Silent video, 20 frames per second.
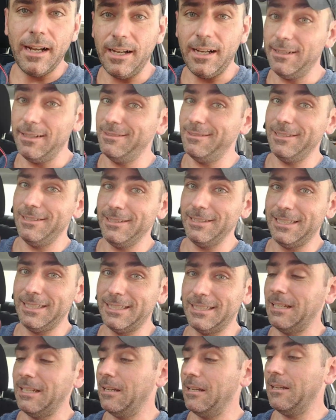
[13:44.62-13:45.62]
uh, at
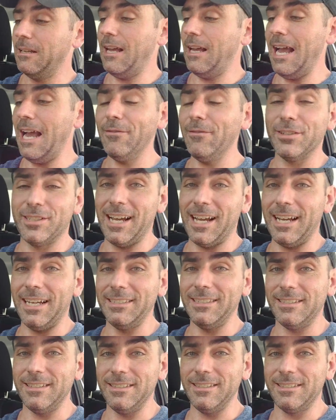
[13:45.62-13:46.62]
least
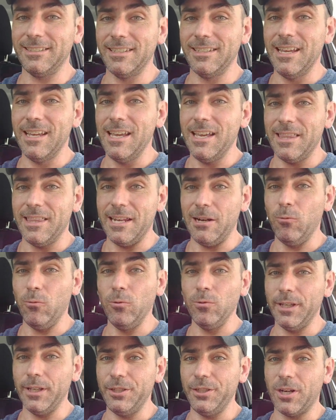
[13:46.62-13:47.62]
advertises that it
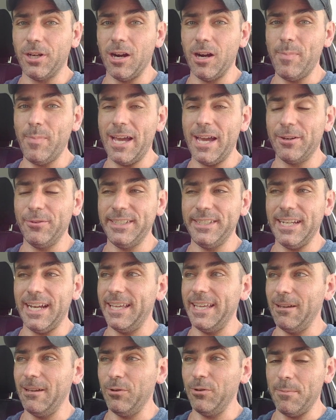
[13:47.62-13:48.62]
won't let your car battery
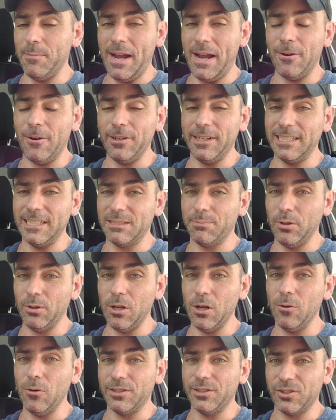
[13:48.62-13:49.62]
die, that when the power gets
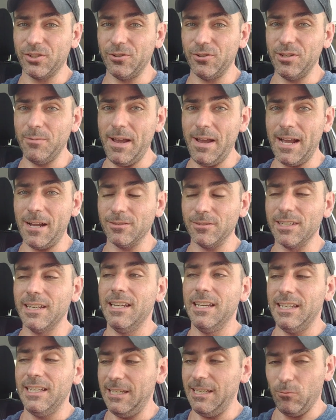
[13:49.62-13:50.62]
below a certain amount,
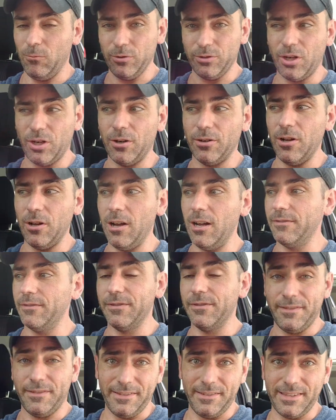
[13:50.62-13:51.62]
it will turn
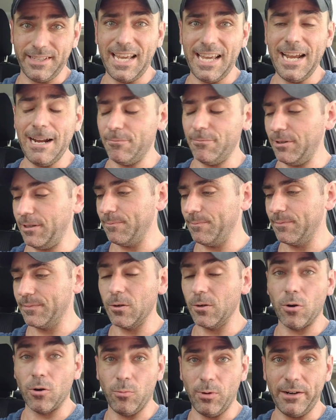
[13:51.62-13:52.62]
off the camera
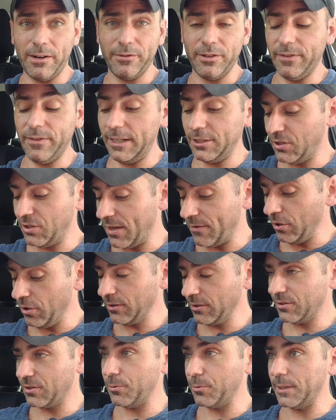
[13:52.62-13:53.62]
or whatever device you have
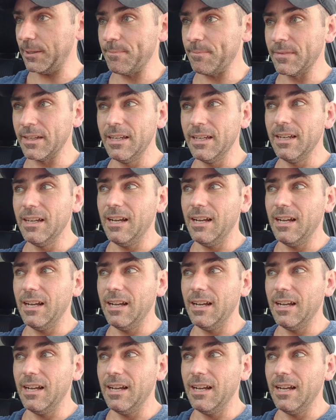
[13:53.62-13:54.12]
hooked to it,